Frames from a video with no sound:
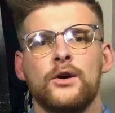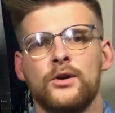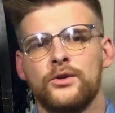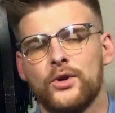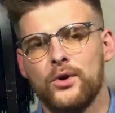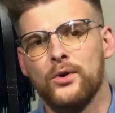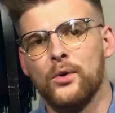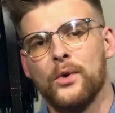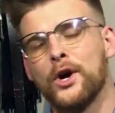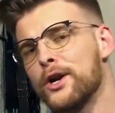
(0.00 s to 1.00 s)
So
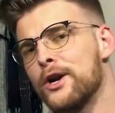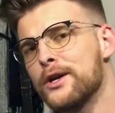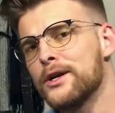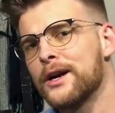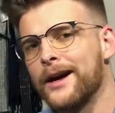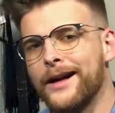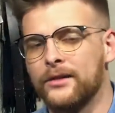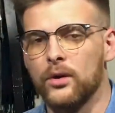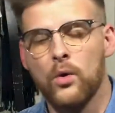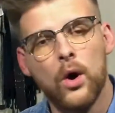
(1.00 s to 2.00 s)
we're going to look at
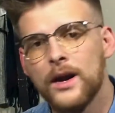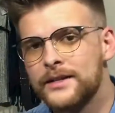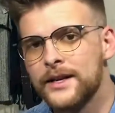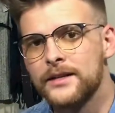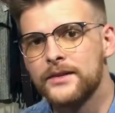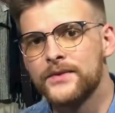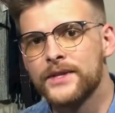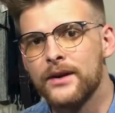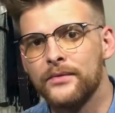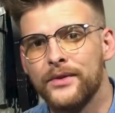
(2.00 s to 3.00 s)
the qualitative
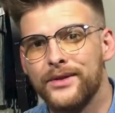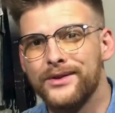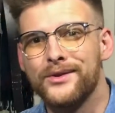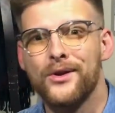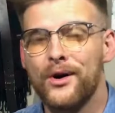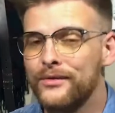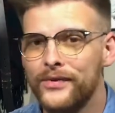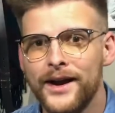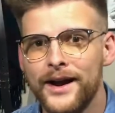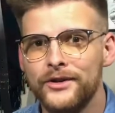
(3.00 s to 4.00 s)
stuff, the
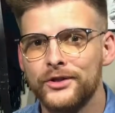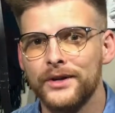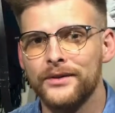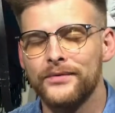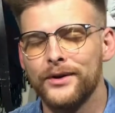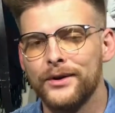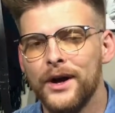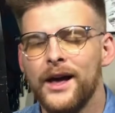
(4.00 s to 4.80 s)
non-financial info,